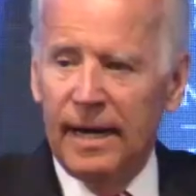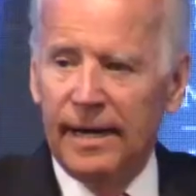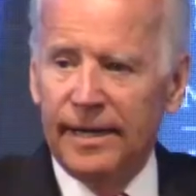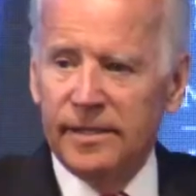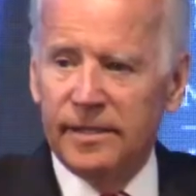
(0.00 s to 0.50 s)
And
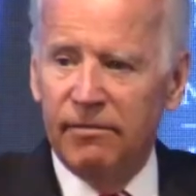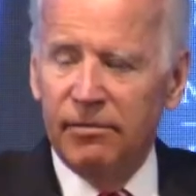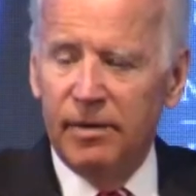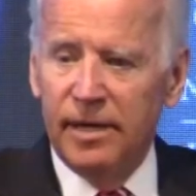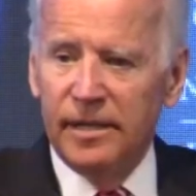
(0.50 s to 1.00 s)
he's given
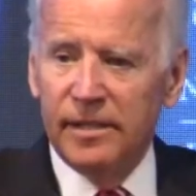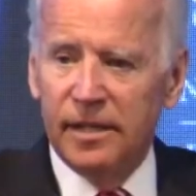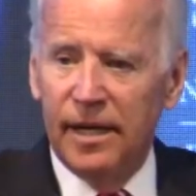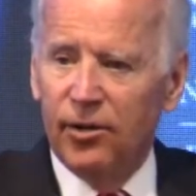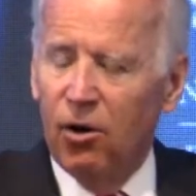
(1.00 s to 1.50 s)
me,
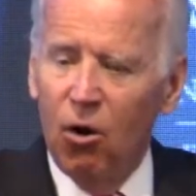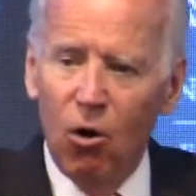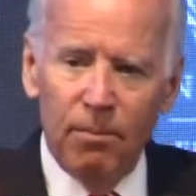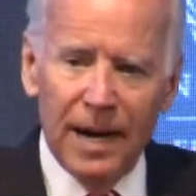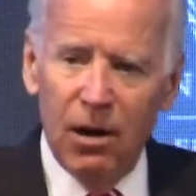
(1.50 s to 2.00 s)
and all
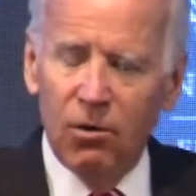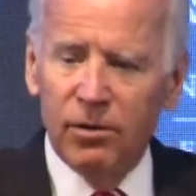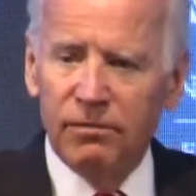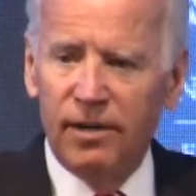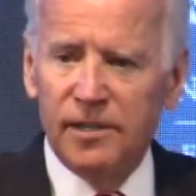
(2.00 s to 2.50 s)
power of
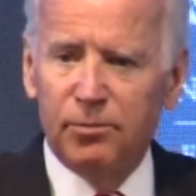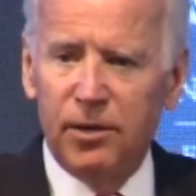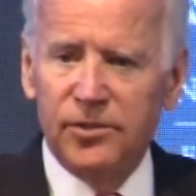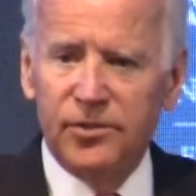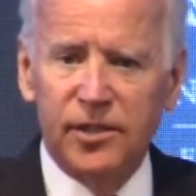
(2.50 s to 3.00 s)
the vice
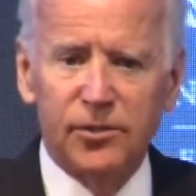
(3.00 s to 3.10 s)
presidency is